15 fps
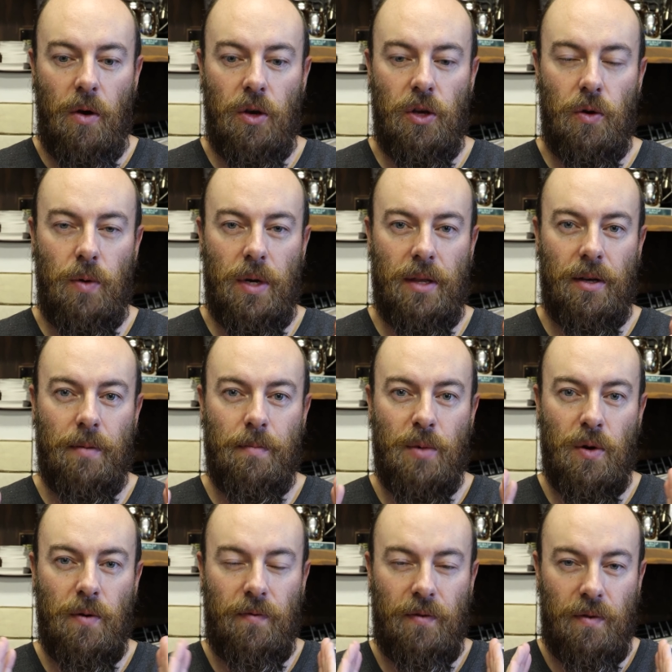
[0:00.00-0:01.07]
you either
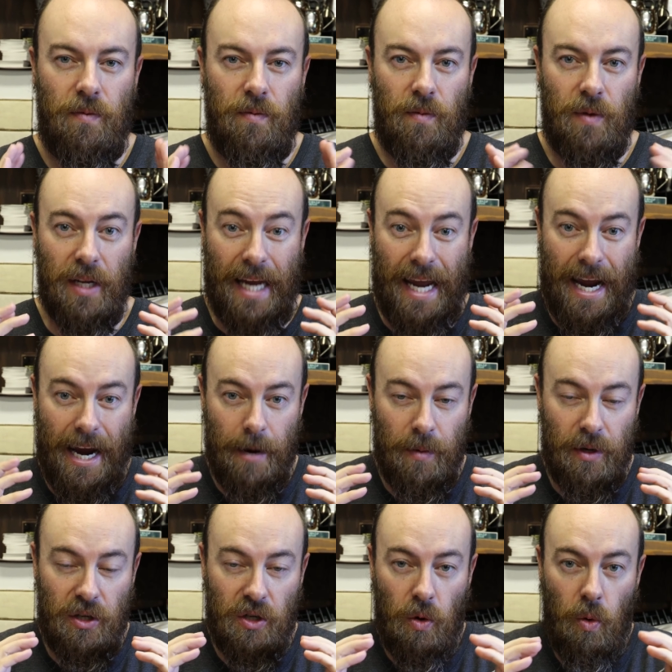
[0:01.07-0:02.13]
move the
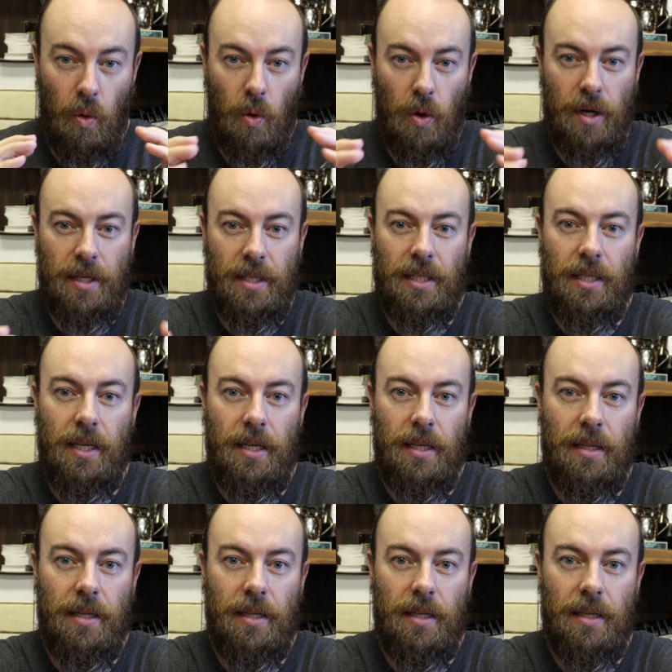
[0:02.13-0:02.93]
camera towards